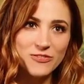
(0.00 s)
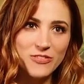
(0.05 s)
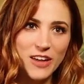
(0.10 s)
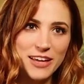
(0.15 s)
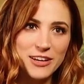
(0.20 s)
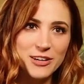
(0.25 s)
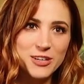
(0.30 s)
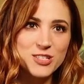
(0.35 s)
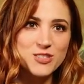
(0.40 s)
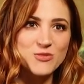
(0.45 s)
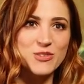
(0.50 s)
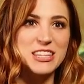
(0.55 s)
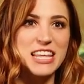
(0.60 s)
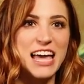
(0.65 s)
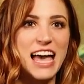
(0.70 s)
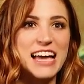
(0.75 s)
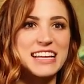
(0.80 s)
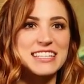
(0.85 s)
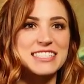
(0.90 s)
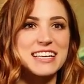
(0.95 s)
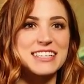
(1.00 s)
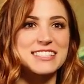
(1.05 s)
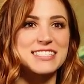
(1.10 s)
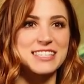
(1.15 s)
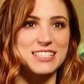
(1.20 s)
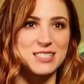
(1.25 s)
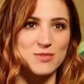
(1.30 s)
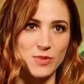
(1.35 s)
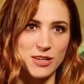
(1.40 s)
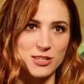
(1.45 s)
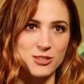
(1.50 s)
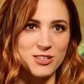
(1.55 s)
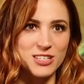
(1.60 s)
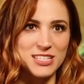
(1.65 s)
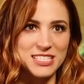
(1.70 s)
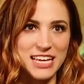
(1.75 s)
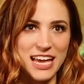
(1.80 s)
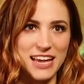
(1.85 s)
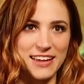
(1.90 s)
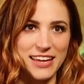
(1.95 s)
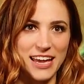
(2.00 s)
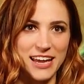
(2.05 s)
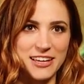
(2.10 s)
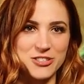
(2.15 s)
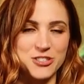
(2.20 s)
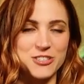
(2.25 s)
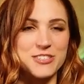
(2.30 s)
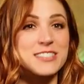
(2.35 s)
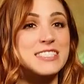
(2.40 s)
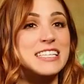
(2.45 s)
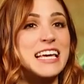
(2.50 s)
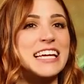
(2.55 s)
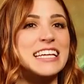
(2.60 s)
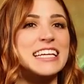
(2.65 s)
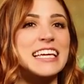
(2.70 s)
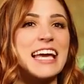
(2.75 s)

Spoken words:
fighters with access to special attack actions and